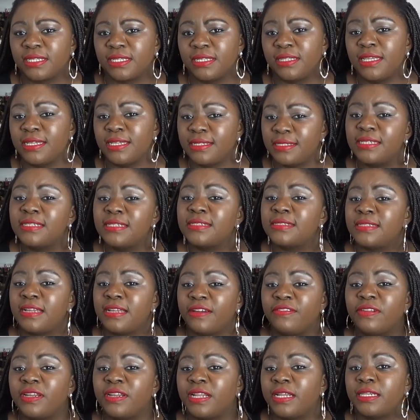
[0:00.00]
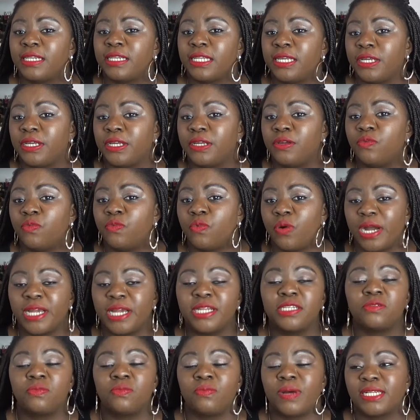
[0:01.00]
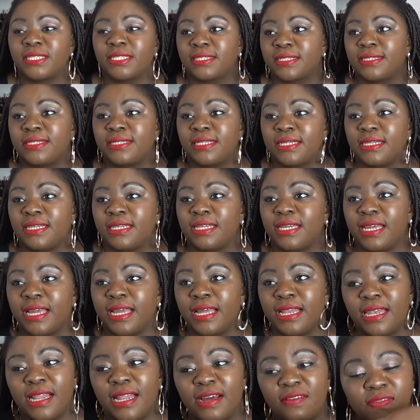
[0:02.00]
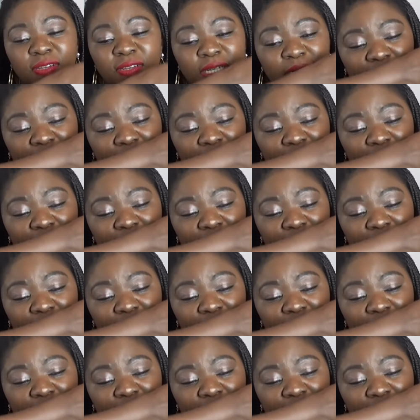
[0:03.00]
This is definitely white musks in here, lovely